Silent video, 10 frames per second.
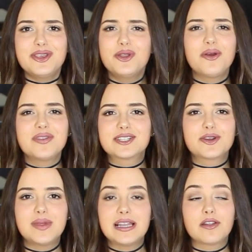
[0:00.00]
You know, there
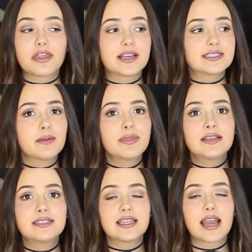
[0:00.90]
could be little things. Some
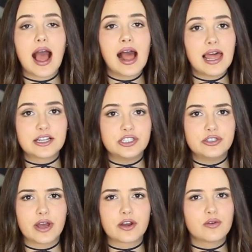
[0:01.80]
things that I like to
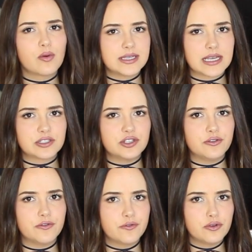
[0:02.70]
do, I don't always like to
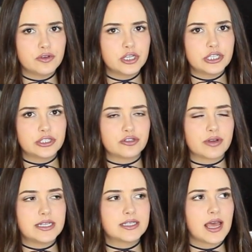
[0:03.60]
do food
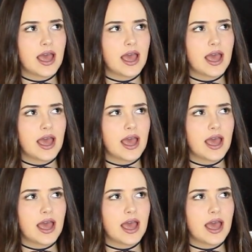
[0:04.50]
treats,